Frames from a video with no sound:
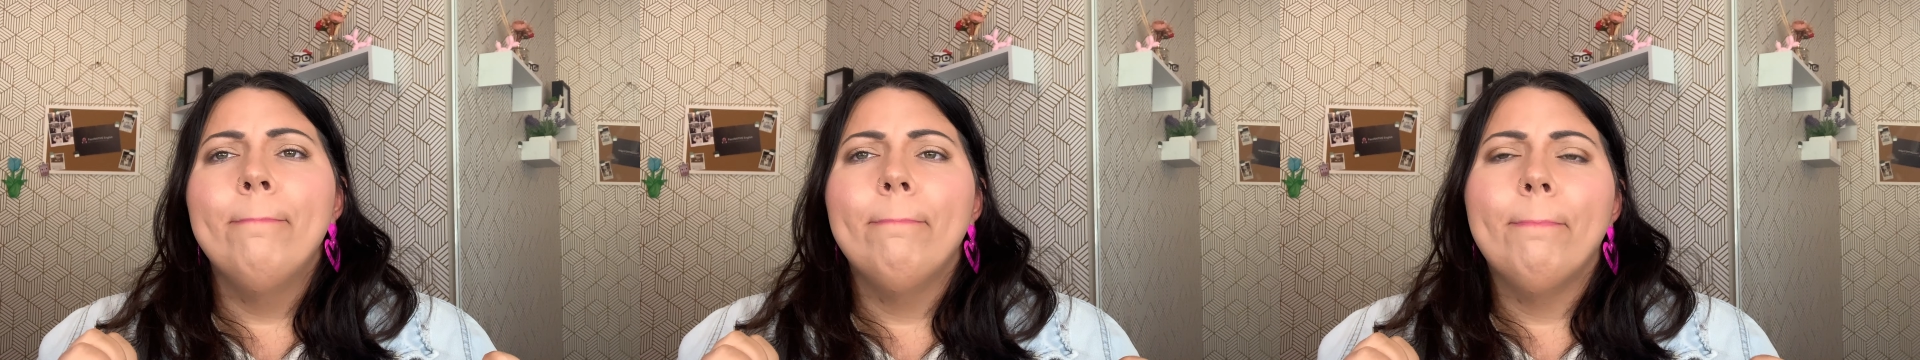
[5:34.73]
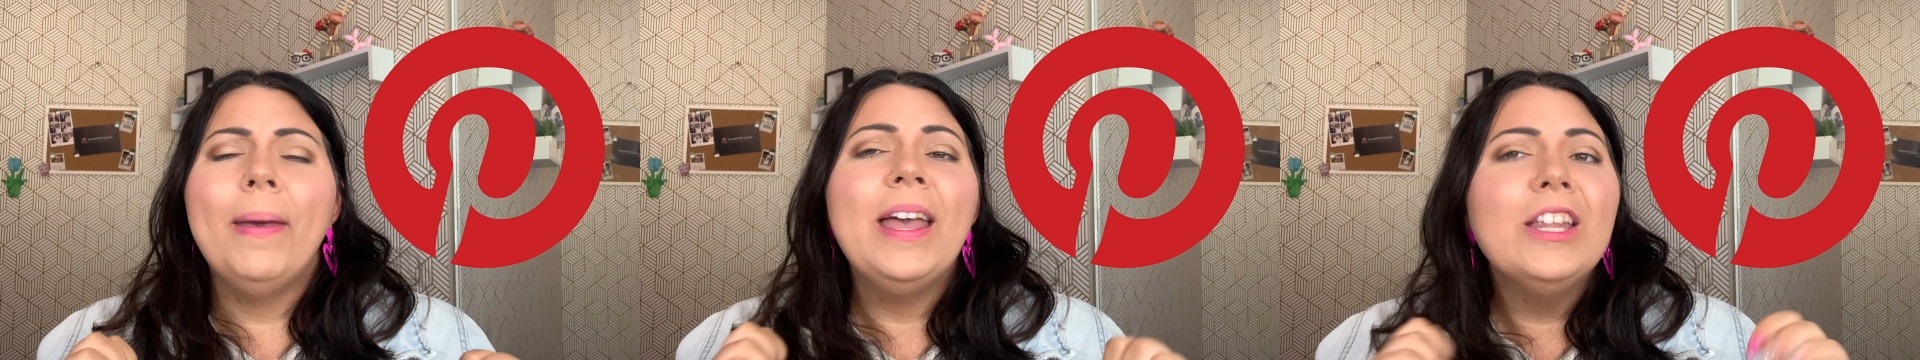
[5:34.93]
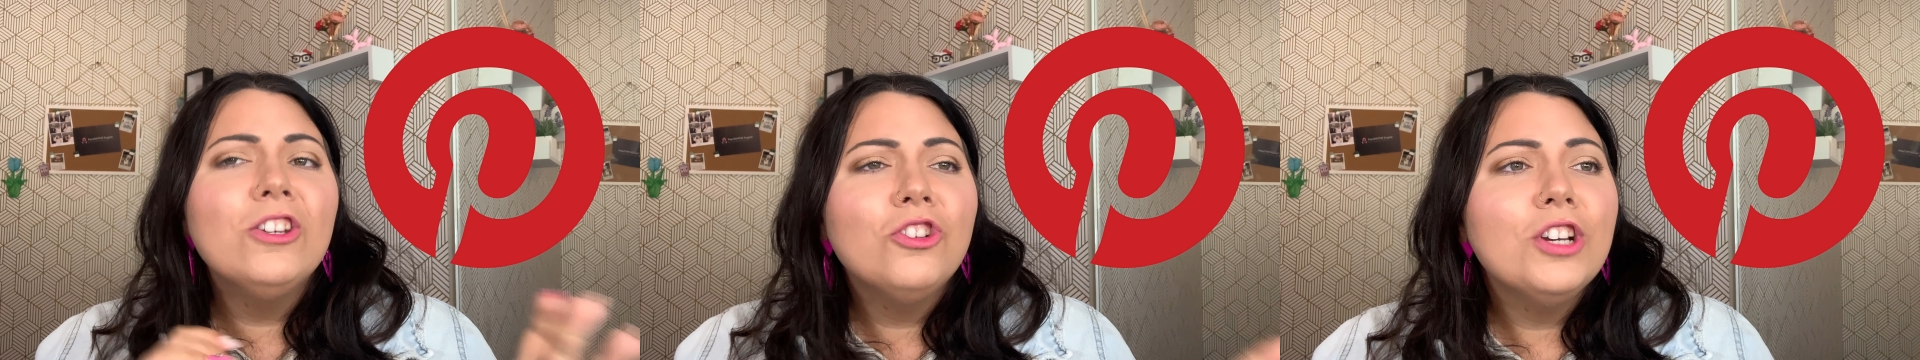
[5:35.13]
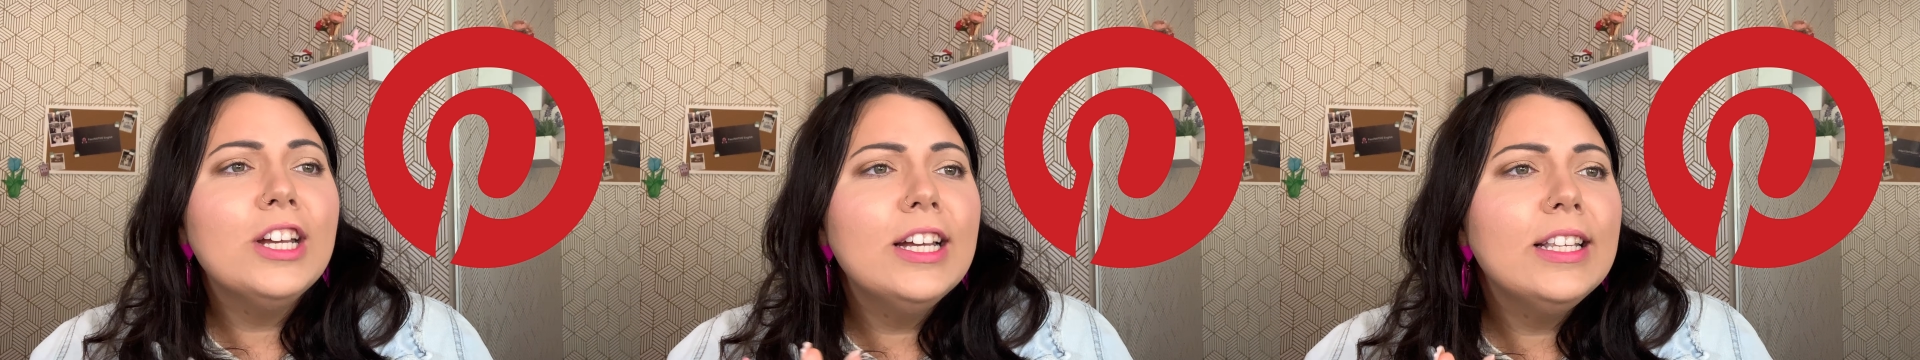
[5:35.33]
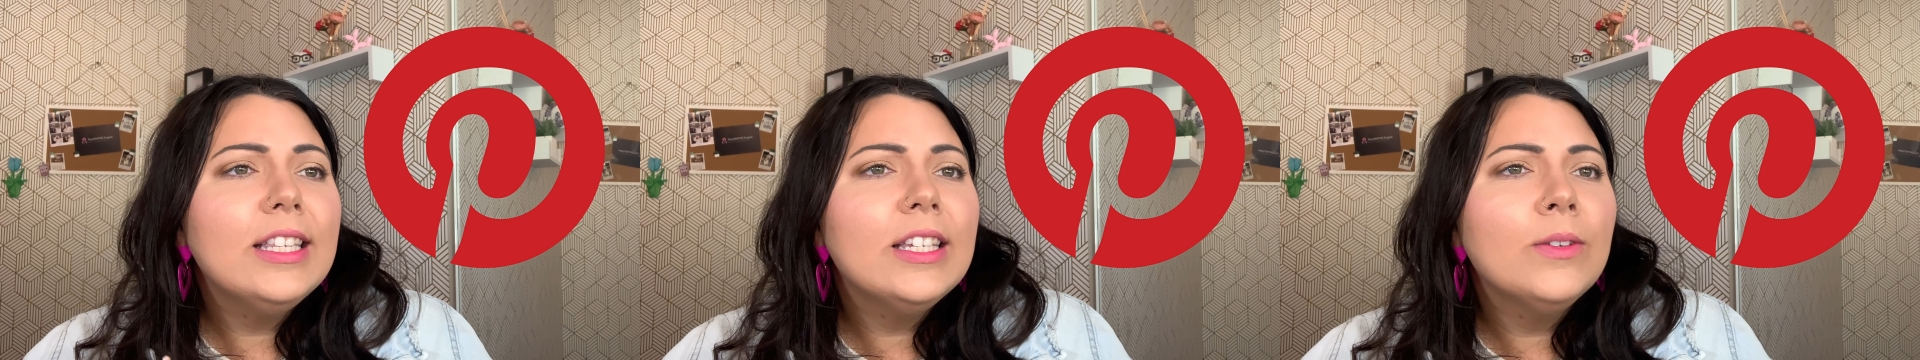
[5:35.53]

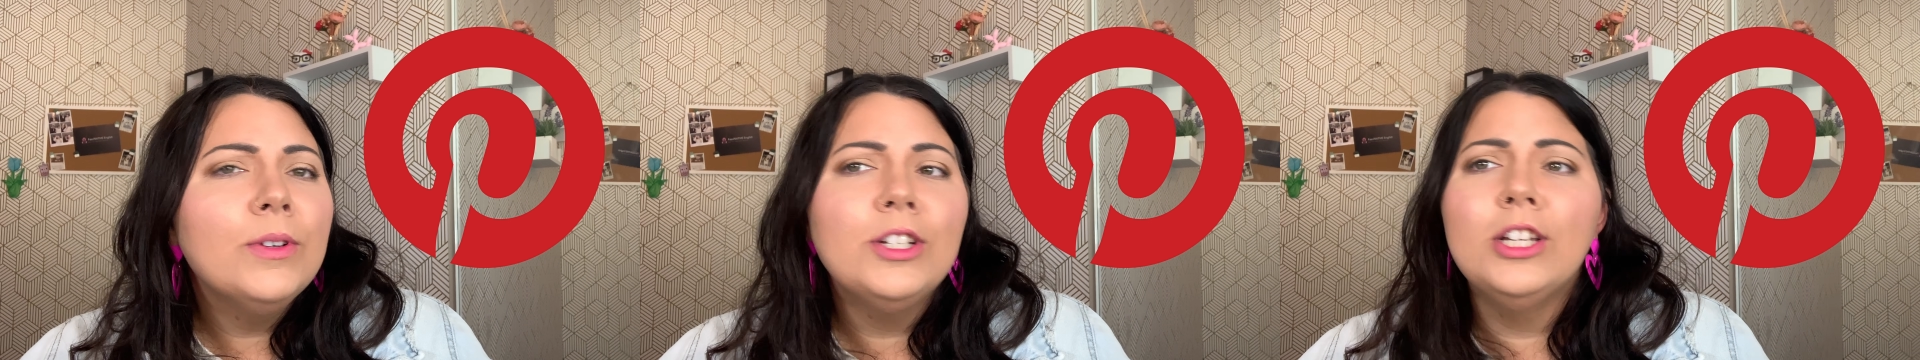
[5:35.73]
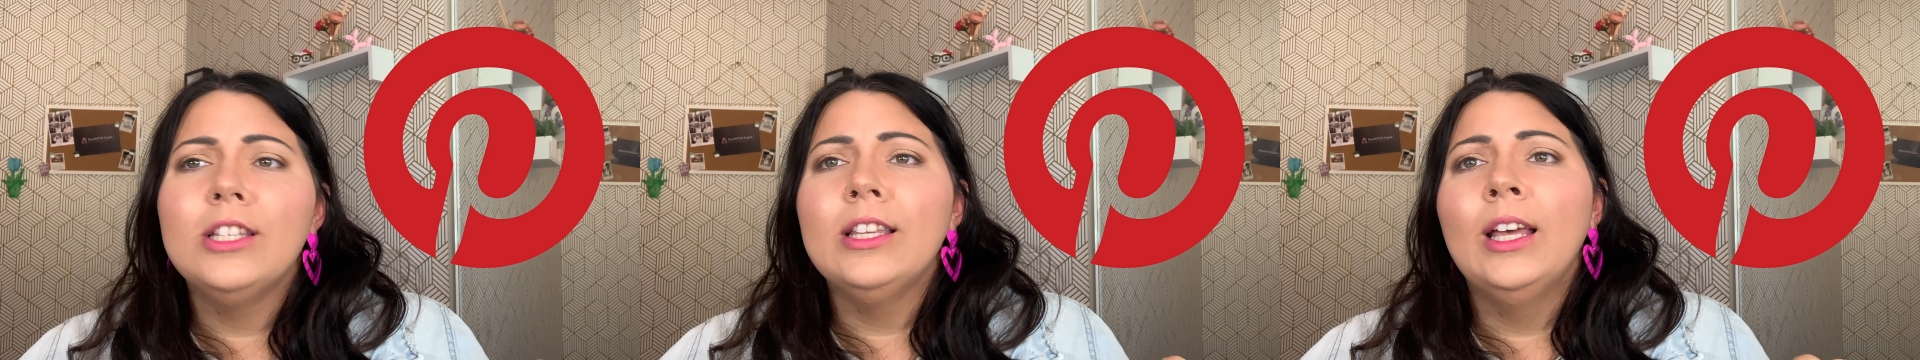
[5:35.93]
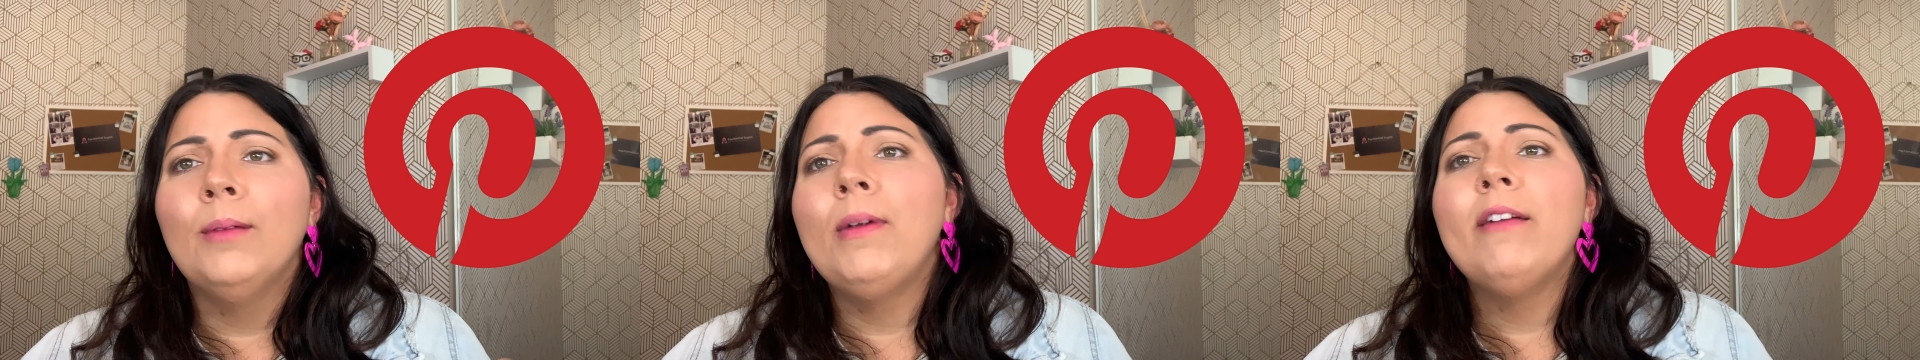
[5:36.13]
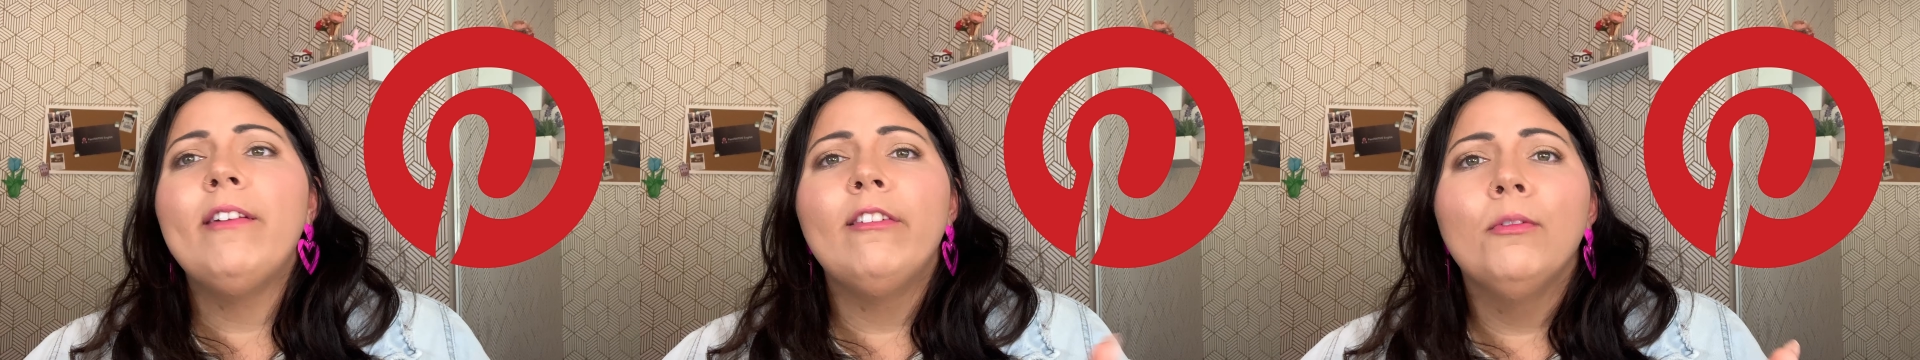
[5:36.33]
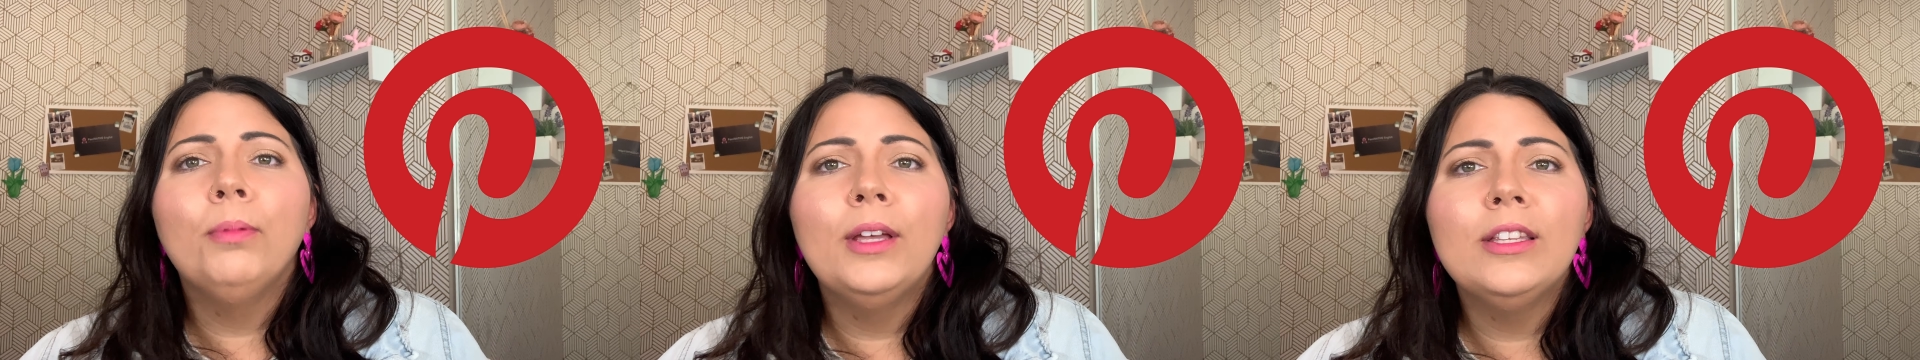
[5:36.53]
Pinterest, which is like my
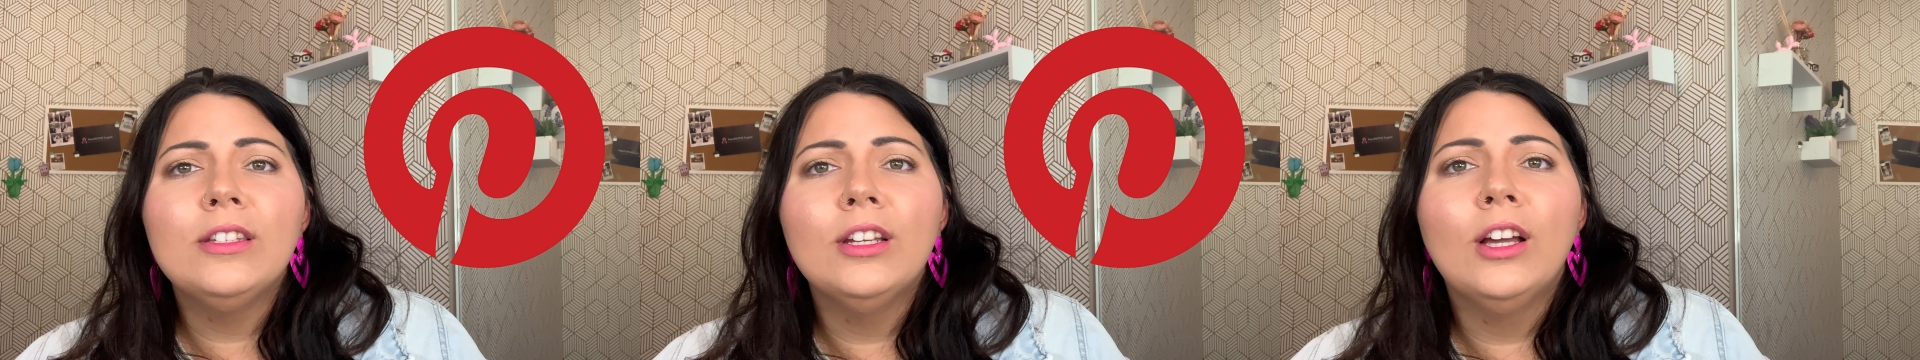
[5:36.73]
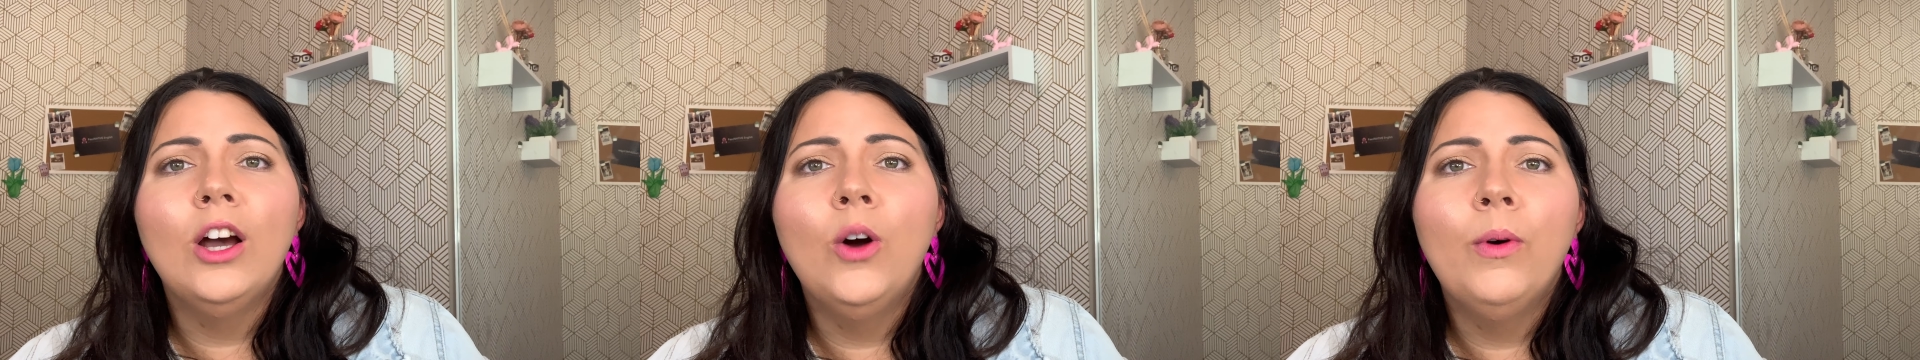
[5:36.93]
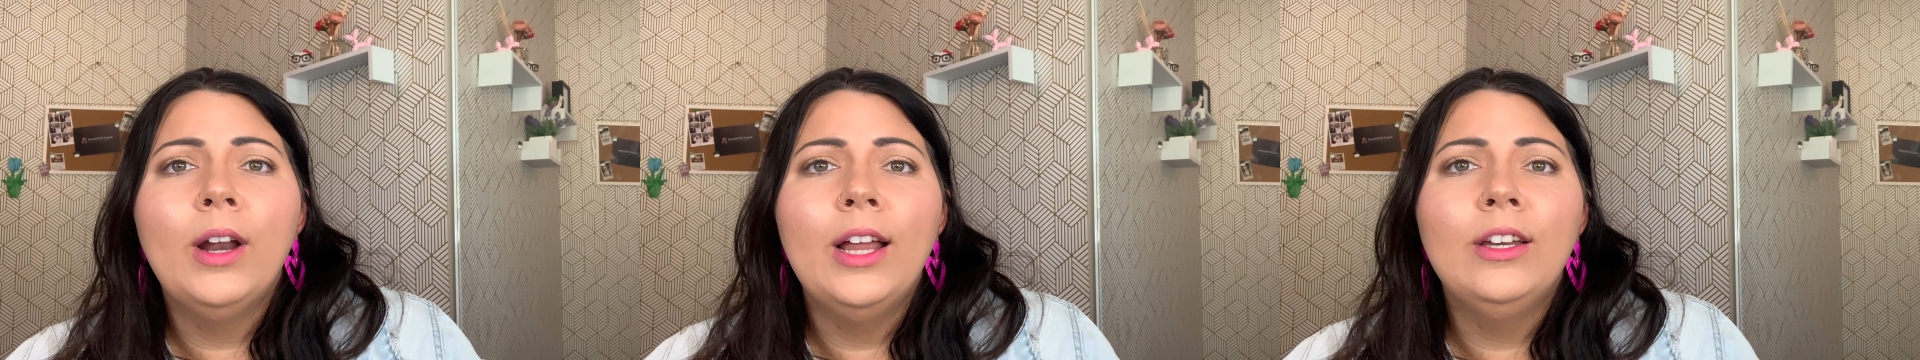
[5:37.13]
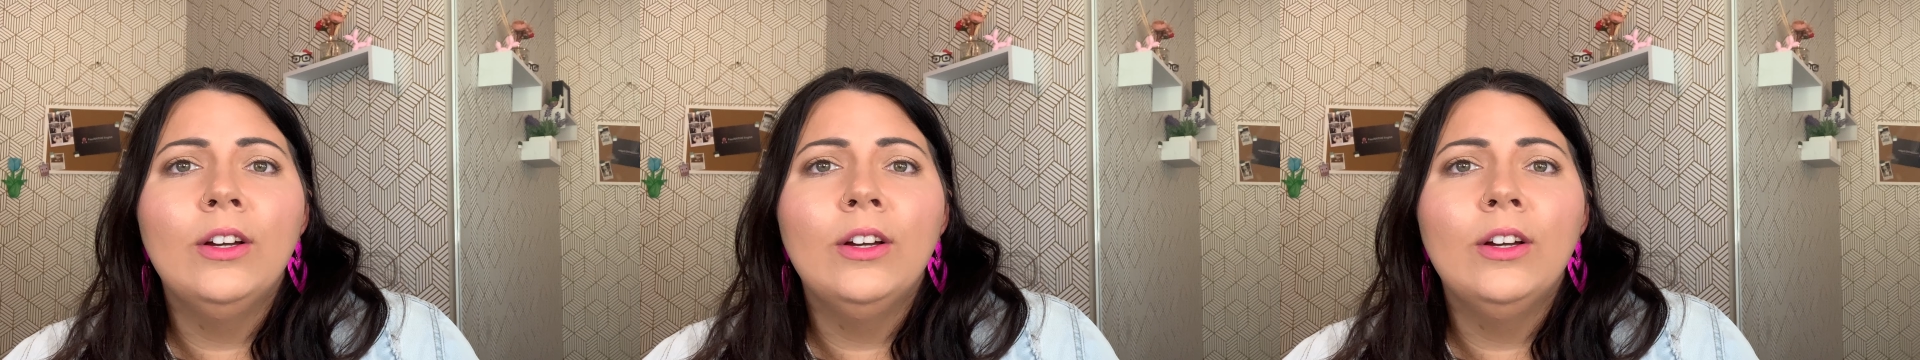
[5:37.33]
favorite place to go when